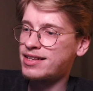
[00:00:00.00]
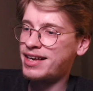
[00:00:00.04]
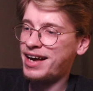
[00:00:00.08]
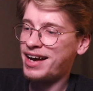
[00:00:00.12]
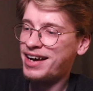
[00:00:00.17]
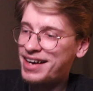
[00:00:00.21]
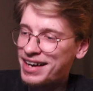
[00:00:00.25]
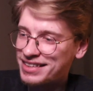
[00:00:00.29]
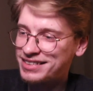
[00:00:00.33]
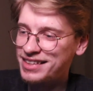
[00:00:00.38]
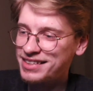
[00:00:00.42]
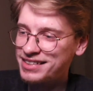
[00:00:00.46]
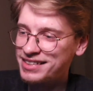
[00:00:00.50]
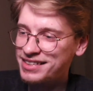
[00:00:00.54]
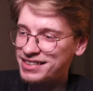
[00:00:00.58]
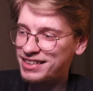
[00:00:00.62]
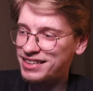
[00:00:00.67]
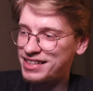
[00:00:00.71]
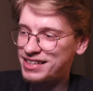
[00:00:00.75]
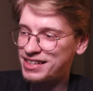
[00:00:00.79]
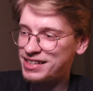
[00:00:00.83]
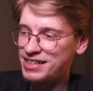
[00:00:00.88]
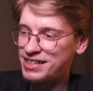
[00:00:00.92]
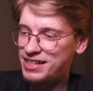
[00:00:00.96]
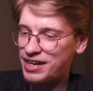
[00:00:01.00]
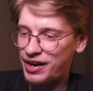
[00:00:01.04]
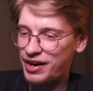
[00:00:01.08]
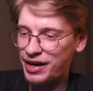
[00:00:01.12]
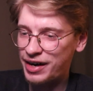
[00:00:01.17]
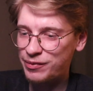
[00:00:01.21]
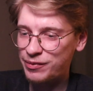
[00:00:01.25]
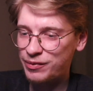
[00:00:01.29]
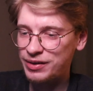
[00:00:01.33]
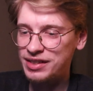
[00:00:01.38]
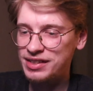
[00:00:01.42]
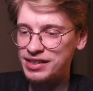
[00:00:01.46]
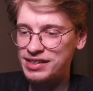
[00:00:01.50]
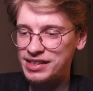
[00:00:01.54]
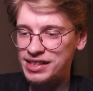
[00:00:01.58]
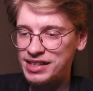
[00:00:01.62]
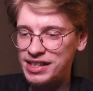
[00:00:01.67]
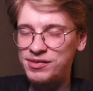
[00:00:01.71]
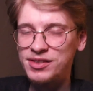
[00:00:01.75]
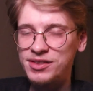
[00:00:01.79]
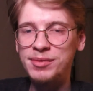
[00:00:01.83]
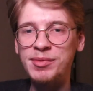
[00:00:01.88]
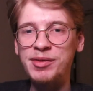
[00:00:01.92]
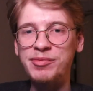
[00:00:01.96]
Essentially, I wanted to
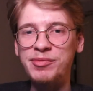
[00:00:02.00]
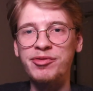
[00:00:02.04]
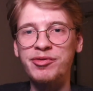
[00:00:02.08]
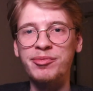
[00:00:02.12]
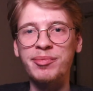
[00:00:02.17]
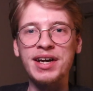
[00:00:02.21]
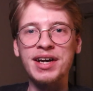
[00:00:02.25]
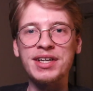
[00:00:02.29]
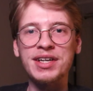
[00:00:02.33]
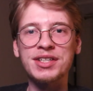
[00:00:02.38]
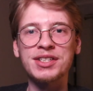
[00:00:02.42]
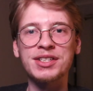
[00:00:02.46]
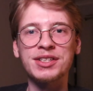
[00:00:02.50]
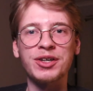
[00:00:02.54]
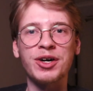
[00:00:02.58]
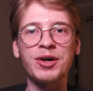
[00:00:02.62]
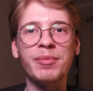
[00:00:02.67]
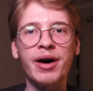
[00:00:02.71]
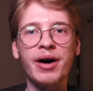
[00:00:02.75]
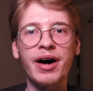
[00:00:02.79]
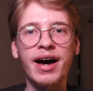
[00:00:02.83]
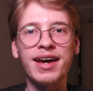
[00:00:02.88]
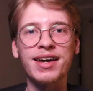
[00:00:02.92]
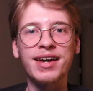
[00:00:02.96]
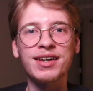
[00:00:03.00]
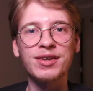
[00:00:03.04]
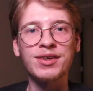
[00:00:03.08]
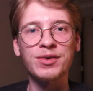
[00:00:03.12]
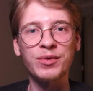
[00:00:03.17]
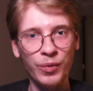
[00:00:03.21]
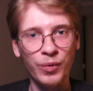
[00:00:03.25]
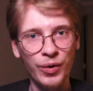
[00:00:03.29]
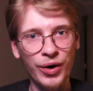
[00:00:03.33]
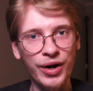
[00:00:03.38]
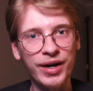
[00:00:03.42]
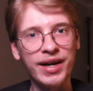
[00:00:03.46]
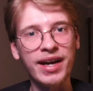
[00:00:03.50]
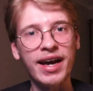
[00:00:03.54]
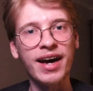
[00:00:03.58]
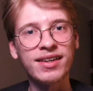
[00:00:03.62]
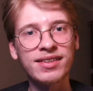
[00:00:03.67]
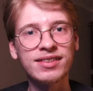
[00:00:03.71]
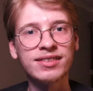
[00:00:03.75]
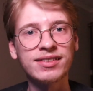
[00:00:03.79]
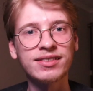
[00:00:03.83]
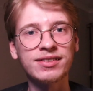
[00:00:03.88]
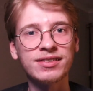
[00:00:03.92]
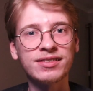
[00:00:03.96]
give some information on my
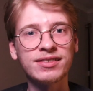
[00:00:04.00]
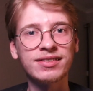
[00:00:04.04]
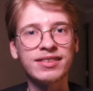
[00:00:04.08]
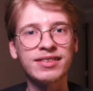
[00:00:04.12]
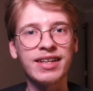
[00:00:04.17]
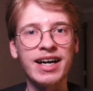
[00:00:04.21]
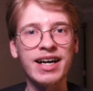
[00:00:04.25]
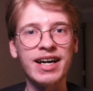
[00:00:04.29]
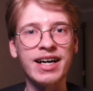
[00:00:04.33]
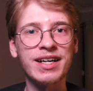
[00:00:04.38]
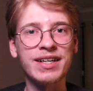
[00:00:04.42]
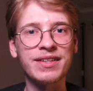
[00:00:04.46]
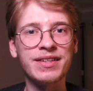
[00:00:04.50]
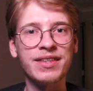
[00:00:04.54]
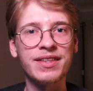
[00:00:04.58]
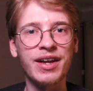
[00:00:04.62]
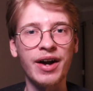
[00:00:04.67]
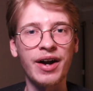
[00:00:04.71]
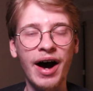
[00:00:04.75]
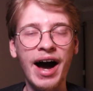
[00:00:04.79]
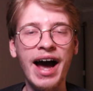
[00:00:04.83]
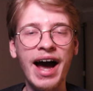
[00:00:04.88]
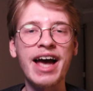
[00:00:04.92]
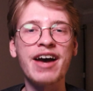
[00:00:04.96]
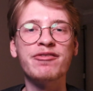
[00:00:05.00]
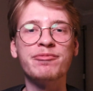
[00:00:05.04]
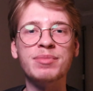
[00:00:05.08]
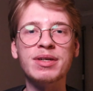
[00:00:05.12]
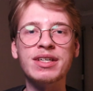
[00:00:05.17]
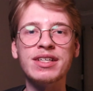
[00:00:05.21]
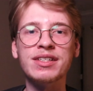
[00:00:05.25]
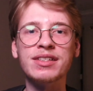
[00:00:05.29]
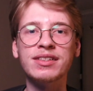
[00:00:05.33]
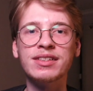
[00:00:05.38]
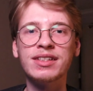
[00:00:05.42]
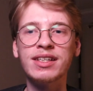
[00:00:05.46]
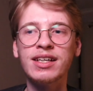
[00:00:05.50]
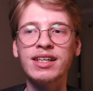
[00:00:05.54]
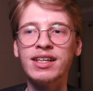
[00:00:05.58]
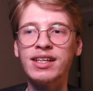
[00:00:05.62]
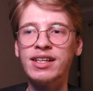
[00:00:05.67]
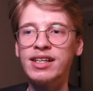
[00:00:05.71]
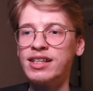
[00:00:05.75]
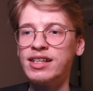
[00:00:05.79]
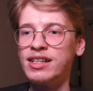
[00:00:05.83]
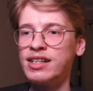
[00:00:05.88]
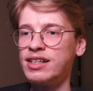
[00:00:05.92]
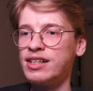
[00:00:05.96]
workout that I have been
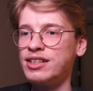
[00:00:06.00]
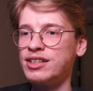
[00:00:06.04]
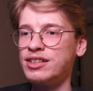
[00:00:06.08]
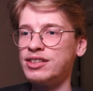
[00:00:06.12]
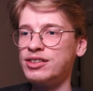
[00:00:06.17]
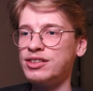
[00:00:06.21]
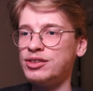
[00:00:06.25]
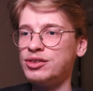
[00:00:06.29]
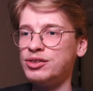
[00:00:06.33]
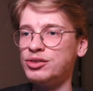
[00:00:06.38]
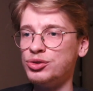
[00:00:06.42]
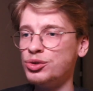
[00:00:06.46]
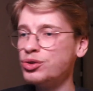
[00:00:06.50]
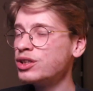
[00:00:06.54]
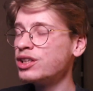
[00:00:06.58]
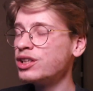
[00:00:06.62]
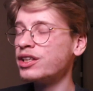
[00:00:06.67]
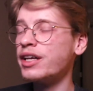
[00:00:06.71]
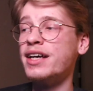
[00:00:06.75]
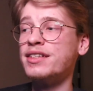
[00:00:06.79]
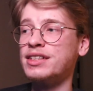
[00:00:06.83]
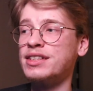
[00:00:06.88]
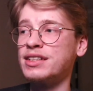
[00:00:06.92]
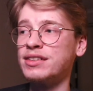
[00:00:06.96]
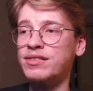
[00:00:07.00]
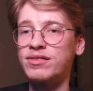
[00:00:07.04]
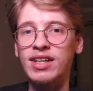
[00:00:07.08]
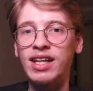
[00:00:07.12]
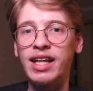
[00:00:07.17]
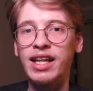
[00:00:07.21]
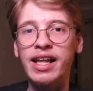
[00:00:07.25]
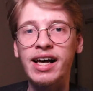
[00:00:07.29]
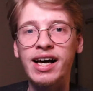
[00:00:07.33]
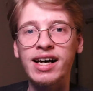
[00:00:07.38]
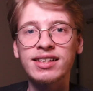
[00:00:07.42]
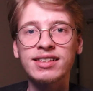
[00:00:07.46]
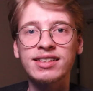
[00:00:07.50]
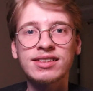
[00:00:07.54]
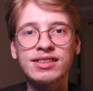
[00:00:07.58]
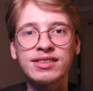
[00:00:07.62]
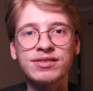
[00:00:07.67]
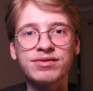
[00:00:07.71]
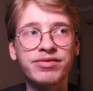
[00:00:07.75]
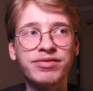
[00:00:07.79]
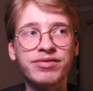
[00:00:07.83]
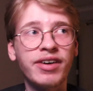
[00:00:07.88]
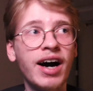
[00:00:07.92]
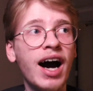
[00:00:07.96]
utilizing for the last
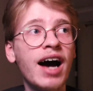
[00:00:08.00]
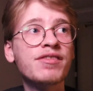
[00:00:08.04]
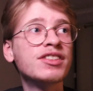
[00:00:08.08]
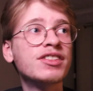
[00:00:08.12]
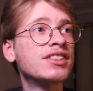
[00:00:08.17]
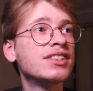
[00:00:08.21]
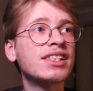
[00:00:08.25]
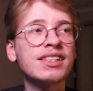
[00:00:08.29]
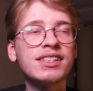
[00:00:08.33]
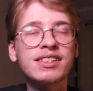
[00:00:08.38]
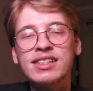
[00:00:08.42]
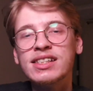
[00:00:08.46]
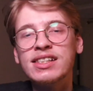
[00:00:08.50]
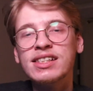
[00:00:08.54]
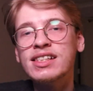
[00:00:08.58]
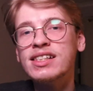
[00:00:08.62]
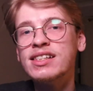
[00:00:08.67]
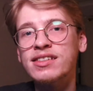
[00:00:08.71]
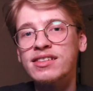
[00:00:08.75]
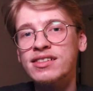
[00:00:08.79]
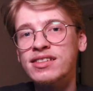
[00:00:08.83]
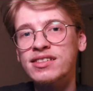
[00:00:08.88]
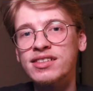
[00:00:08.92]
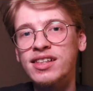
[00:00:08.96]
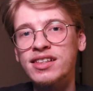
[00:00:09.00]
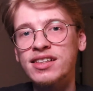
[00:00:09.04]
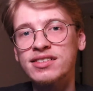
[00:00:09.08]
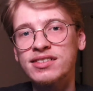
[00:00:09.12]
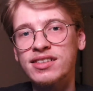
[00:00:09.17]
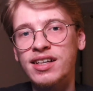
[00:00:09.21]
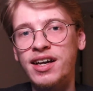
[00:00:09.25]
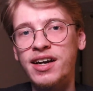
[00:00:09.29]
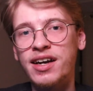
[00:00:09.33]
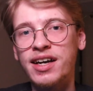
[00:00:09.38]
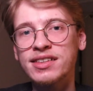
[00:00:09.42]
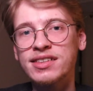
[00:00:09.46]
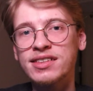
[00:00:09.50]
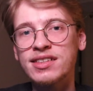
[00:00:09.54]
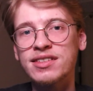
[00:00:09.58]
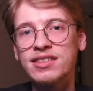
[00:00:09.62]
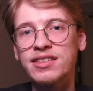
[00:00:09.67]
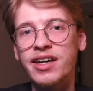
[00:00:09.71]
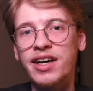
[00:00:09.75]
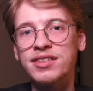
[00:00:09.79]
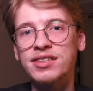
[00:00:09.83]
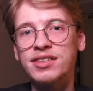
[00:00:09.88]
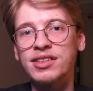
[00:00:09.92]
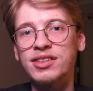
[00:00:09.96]
5 or 6 years since I started
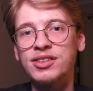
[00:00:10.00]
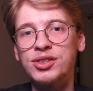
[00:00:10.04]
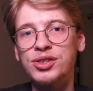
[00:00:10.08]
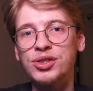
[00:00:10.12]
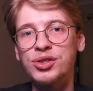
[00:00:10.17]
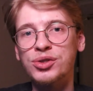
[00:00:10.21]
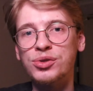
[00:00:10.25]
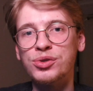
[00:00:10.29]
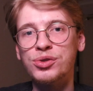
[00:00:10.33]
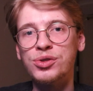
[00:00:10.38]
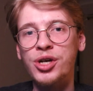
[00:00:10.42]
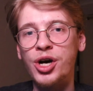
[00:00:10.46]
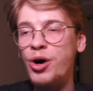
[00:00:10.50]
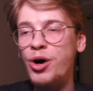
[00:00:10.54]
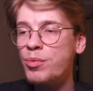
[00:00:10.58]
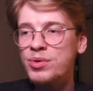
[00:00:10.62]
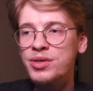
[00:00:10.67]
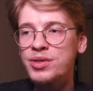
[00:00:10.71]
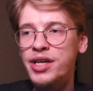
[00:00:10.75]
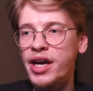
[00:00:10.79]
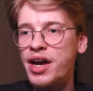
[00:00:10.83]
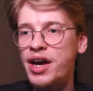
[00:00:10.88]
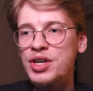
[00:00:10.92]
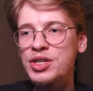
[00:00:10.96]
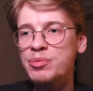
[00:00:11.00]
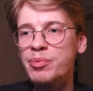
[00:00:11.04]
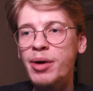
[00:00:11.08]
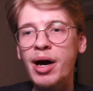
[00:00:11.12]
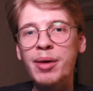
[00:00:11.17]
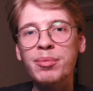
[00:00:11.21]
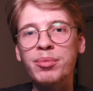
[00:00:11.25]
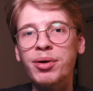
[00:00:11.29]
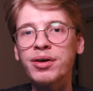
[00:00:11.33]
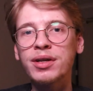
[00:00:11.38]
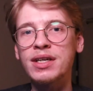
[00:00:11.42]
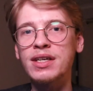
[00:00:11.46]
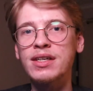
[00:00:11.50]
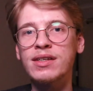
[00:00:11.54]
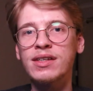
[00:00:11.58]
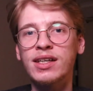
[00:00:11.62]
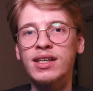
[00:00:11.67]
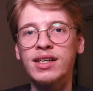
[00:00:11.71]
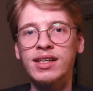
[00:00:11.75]
exercising to help change my body.